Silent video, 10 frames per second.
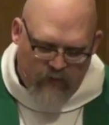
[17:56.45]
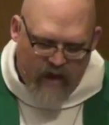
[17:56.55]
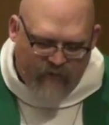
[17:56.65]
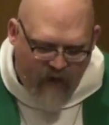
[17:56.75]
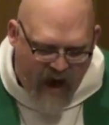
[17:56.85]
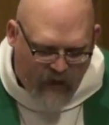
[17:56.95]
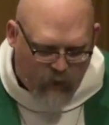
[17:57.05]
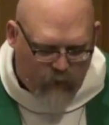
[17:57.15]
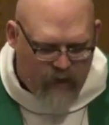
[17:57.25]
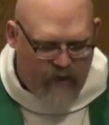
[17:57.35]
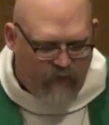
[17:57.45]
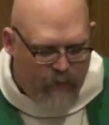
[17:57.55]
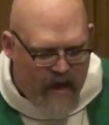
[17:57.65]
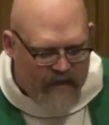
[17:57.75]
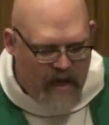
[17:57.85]
They followed, and
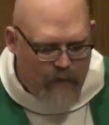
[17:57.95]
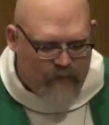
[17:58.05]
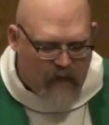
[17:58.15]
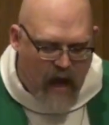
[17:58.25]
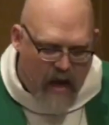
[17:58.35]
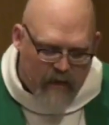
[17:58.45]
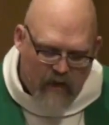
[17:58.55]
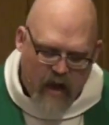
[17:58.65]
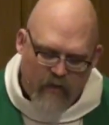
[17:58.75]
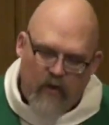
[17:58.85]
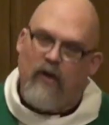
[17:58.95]
from that time on,